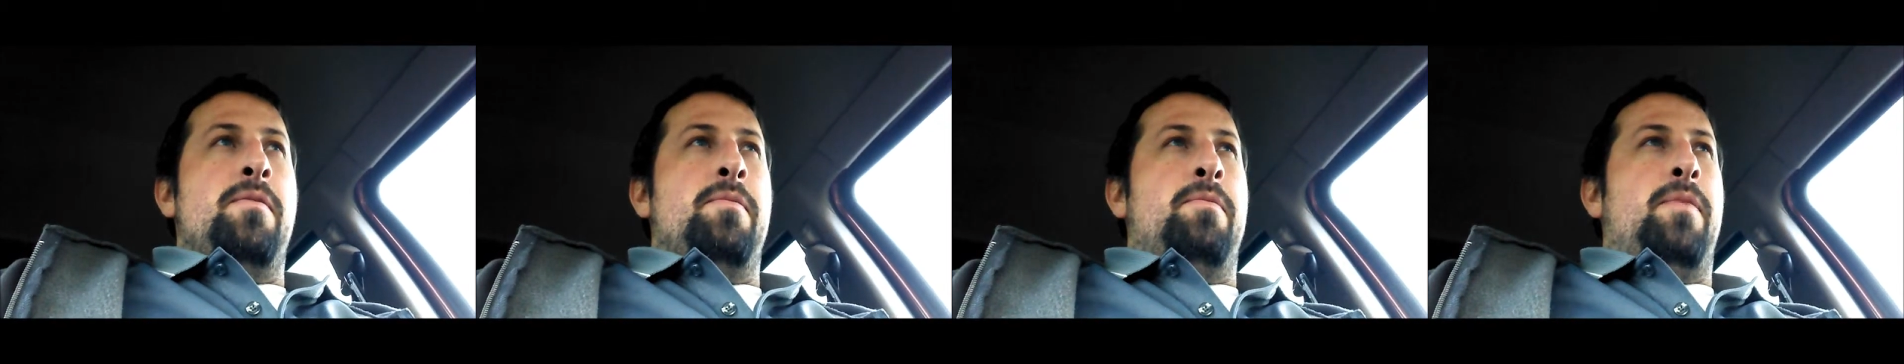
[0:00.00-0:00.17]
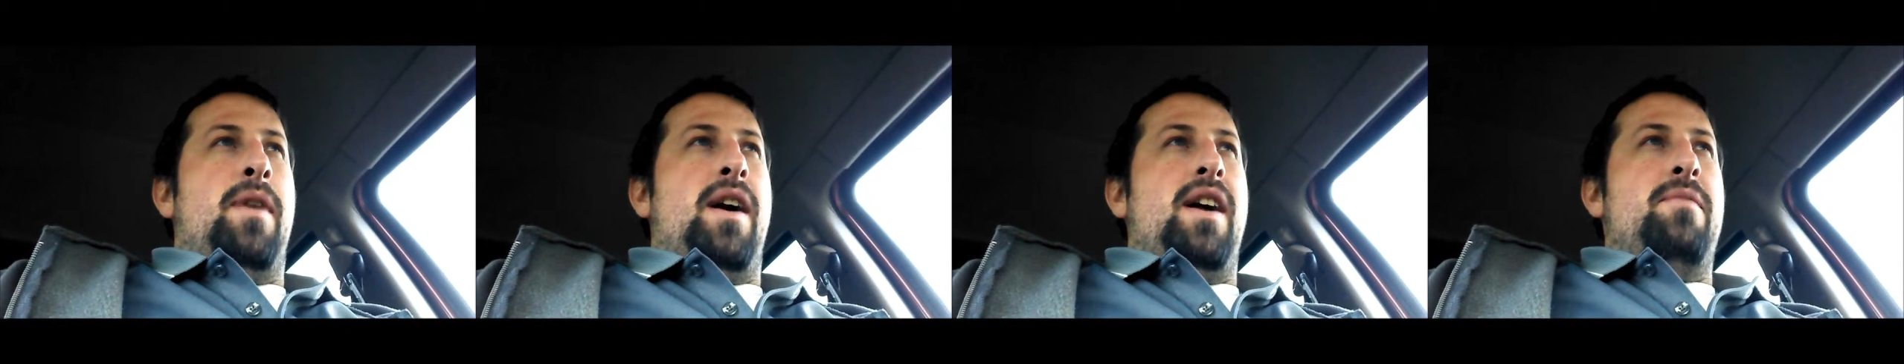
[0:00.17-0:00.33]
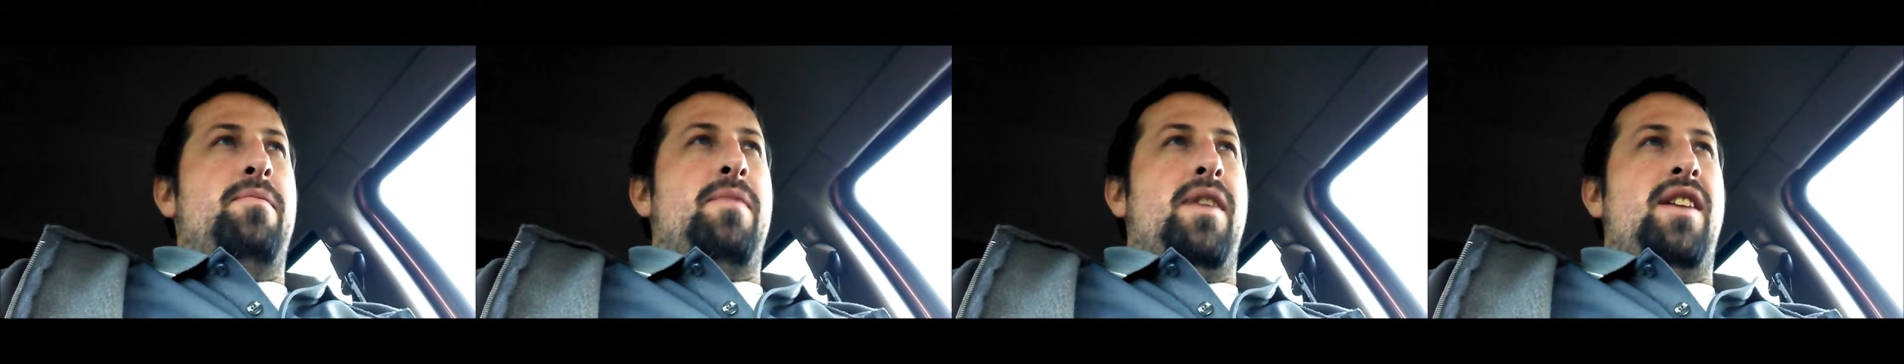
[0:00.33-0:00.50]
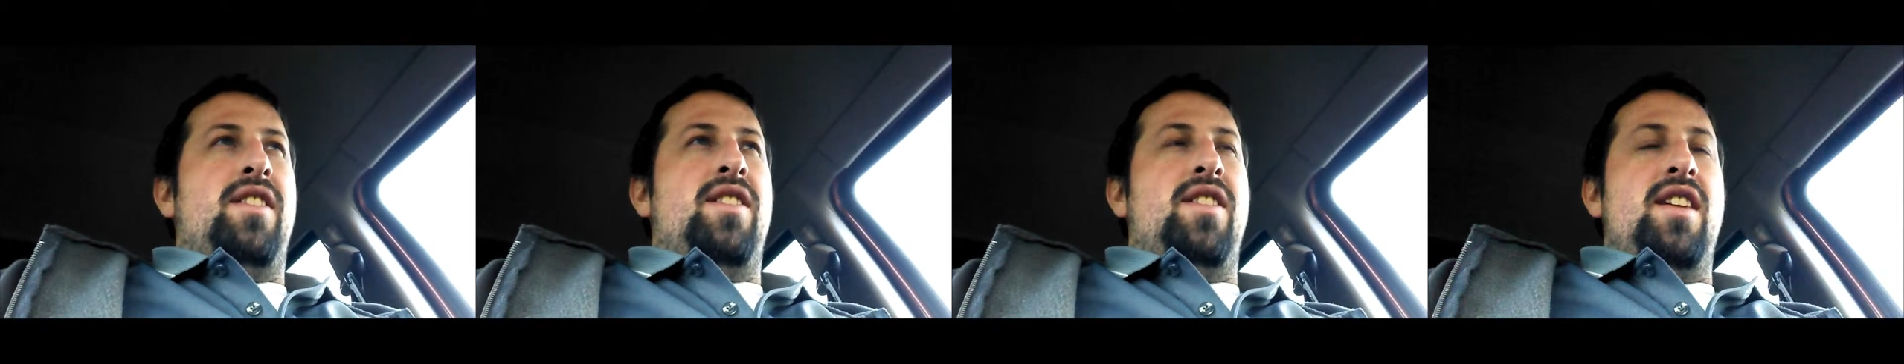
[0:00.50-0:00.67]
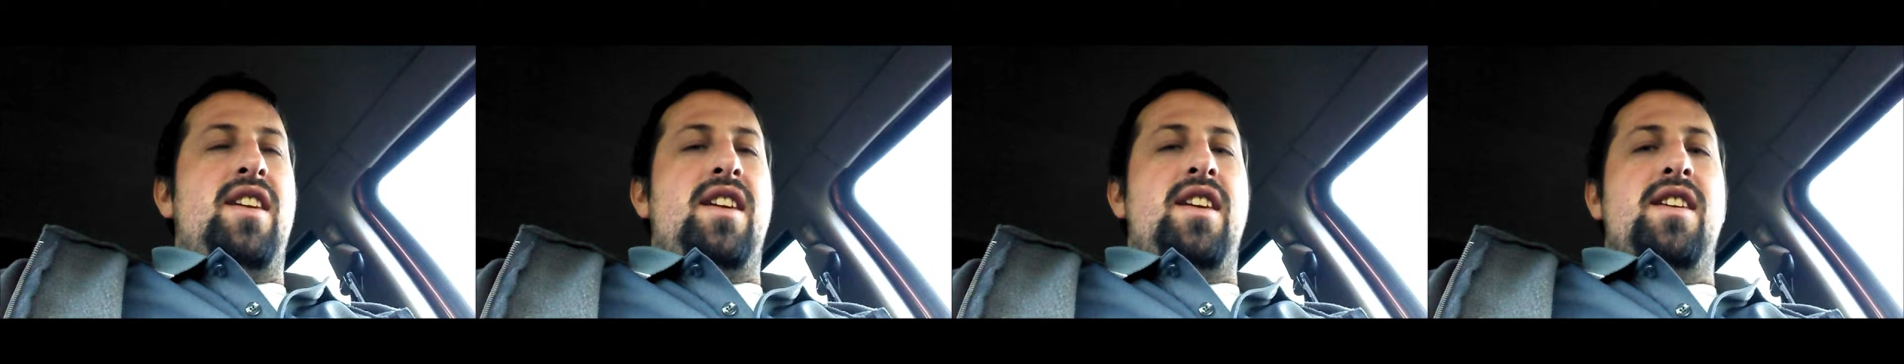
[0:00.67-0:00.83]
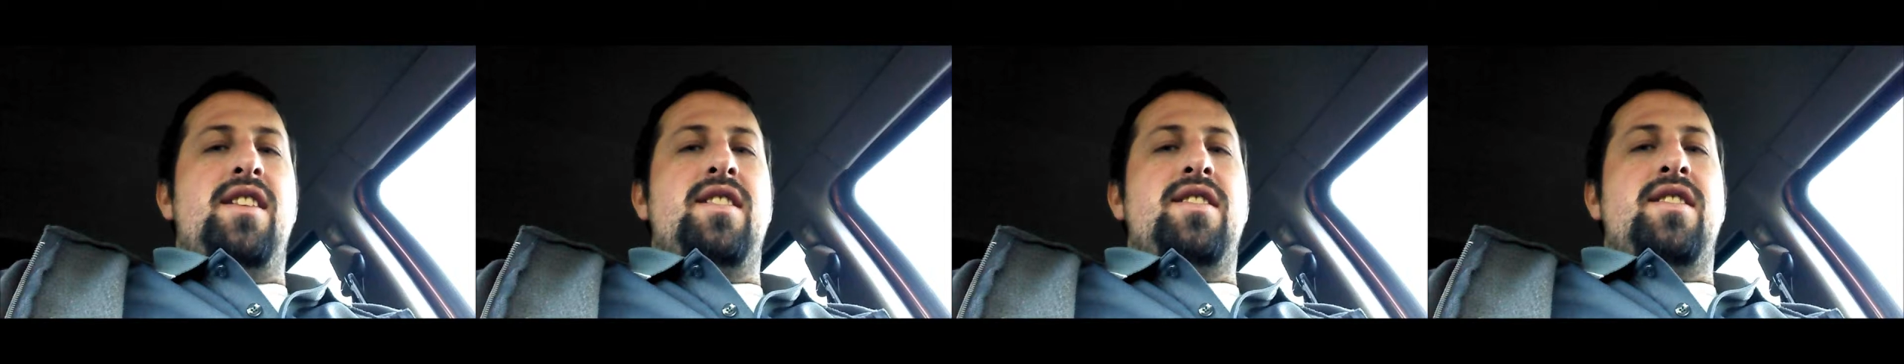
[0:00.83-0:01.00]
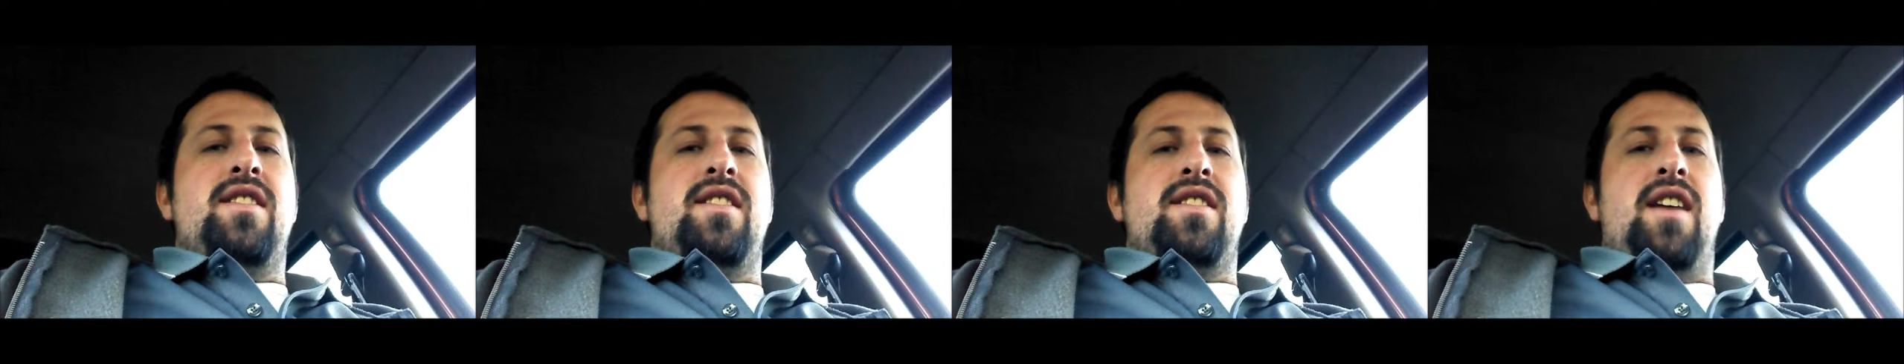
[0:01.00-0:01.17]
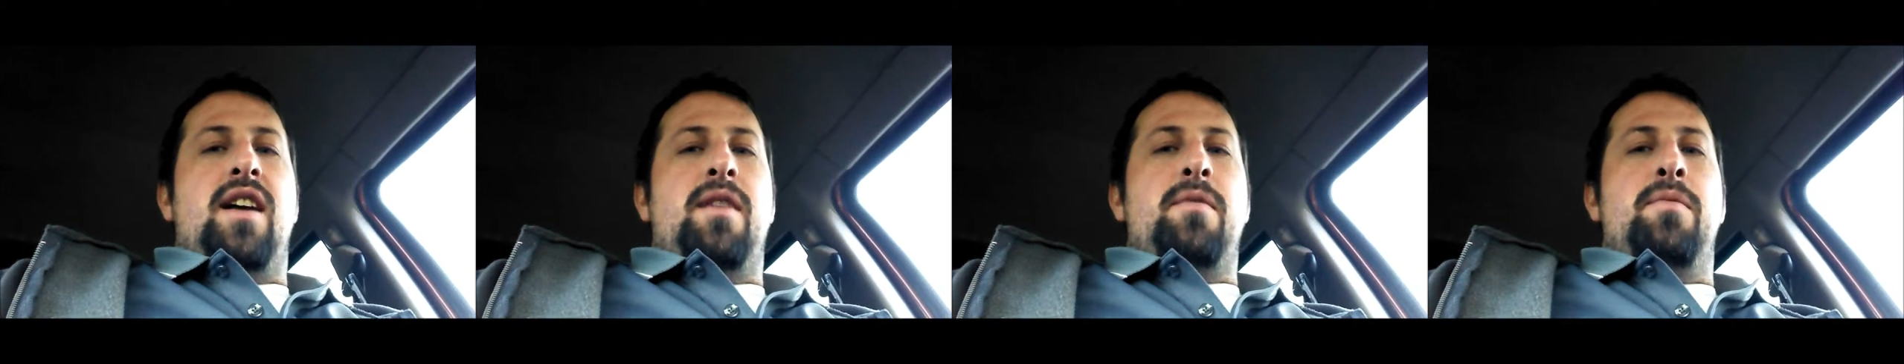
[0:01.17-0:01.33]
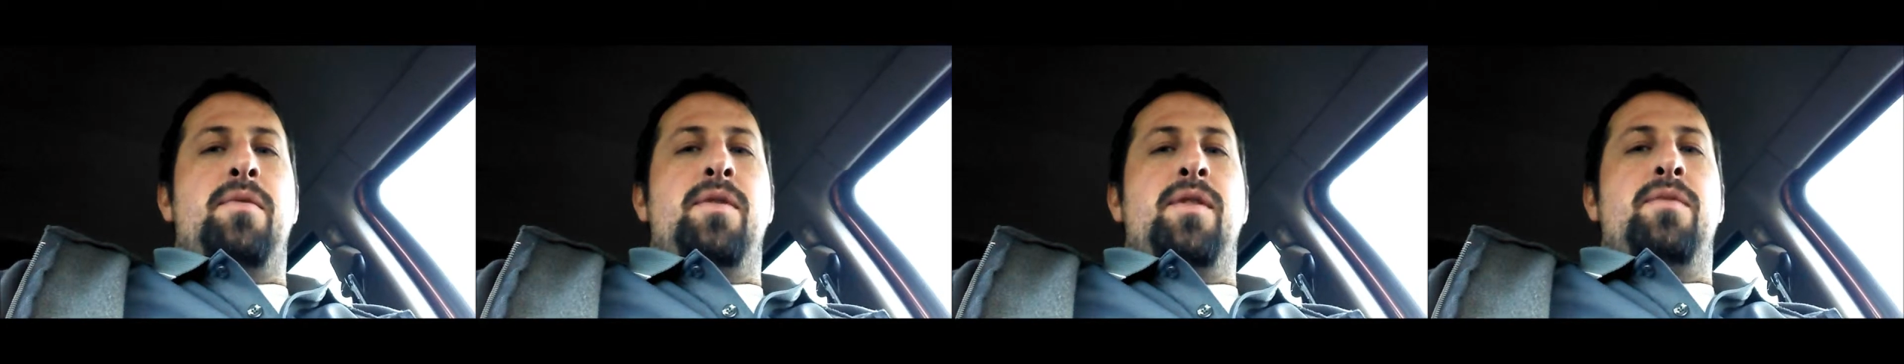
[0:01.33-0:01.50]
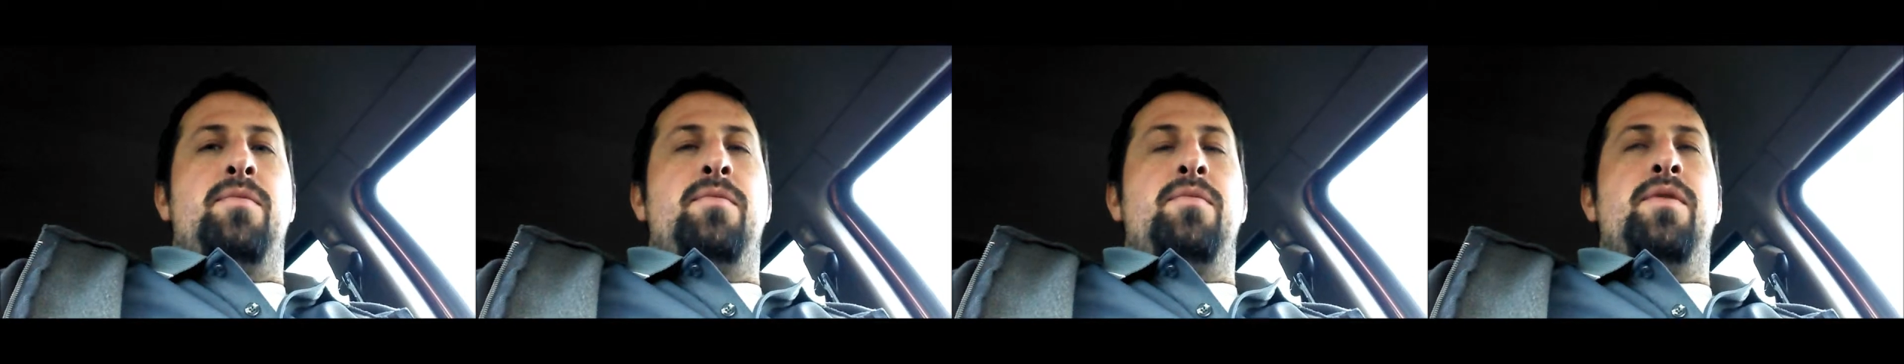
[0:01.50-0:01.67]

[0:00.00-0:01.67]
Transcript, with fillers: my my thing is is I would